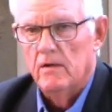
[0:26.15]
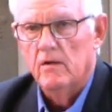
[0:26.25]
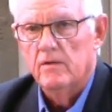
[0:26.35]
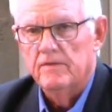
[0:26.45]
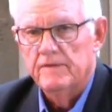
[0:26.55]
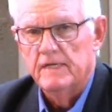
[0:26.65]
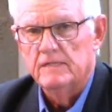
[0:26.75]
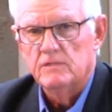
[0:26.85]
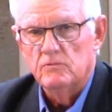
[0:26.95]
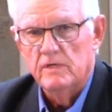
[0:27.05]
all the
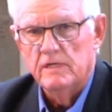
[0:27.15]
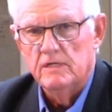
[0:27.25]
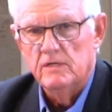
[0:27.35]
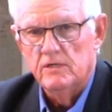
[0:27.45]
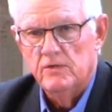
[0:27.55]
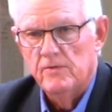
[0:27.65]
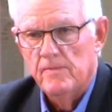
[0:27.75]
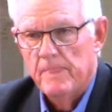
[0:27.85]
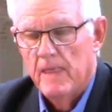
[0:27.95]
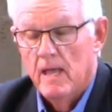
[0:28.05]
things that we can do.